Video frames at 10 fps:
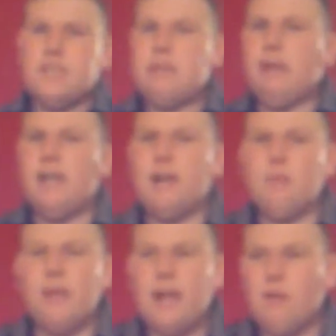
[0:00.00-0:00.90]
G-Man and
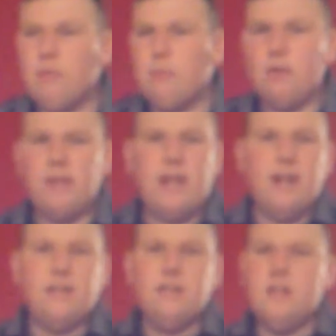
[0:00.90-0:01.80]
I were there. We both
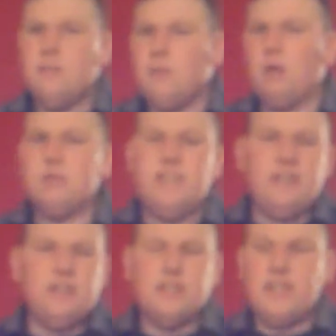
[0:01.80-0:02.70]
had, Punk was
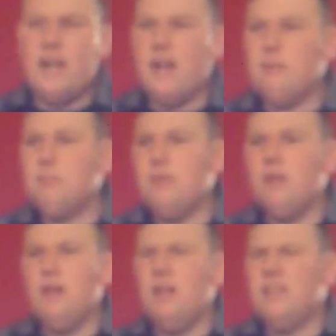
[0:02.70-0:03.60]
heel at the time.
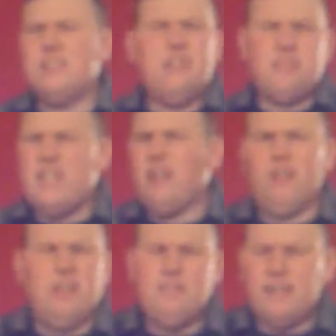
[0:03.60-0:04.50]
It was either 10
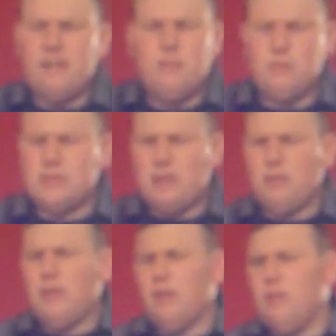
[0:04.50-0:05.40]
or 11. I can't remember
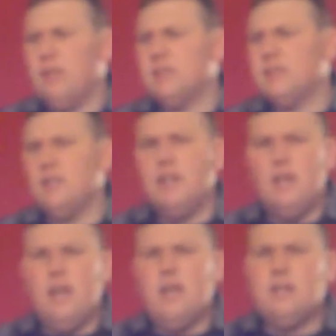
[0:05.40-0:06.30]
exactly what year it was.
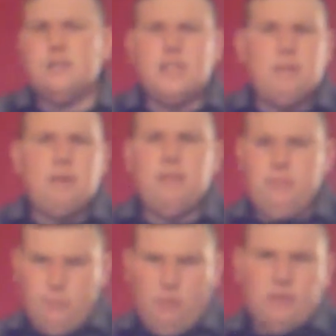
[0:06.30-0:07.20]

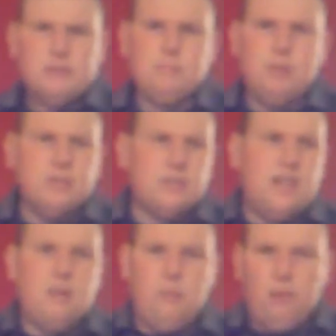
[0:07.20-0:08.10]
G-Man from Pro Wrestling Pulse
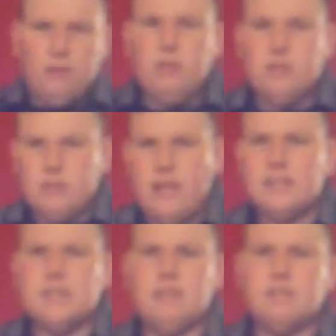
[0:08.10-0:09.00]
and I were
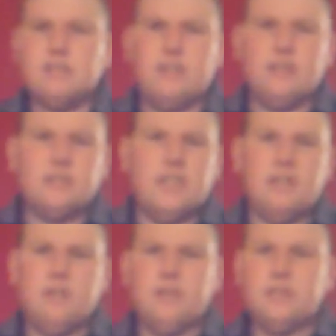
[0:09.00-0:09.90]
at Savage Center,
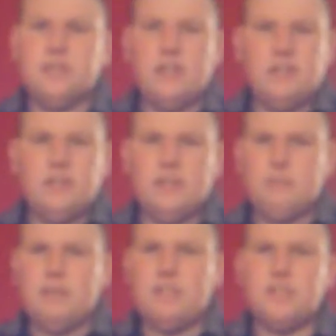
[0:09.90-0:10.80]
St. Louis.
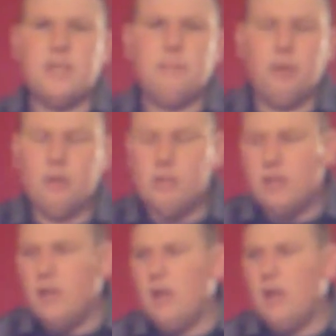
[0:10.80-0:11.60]
Elimination Chamber.